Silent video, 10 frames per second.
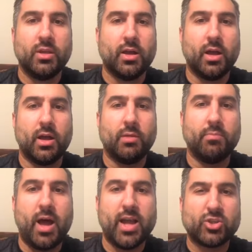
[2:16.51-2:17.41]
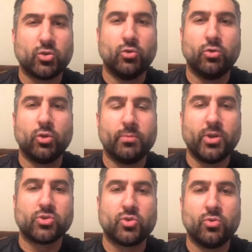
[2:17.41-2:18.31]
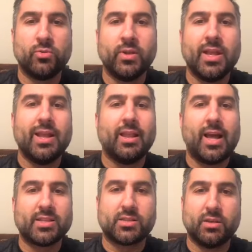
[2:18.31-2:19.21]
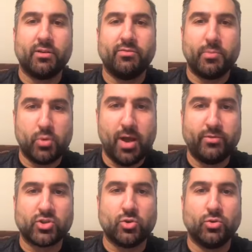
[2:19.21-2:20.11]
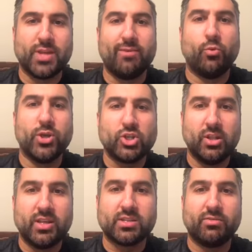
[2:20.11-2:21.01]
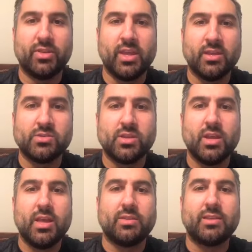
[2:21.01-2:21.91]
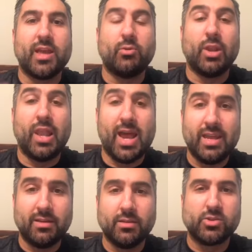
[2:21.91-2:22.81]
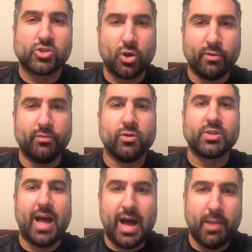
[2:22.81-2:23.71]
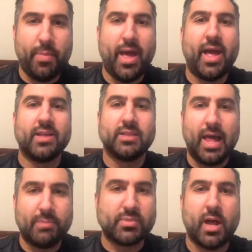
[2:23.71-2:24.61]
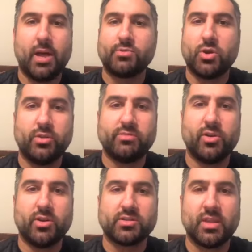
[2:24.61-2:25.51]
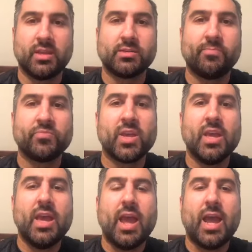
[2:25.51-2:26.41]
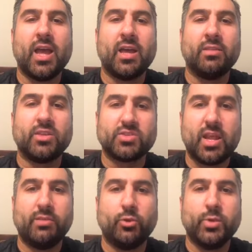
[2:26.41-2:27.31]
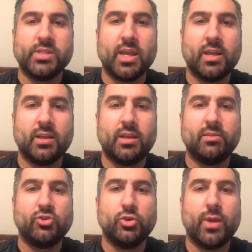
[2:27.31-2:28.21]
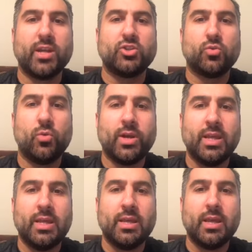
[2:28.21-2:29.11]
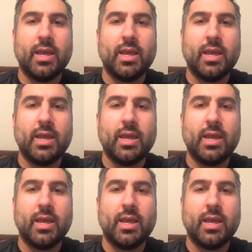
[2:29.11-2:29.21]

high school or middle school. Lots of the private schools have wish lists of things that they would like: servers, iPads, laptops, all these various things. And the state of Louisiana gives you a 28%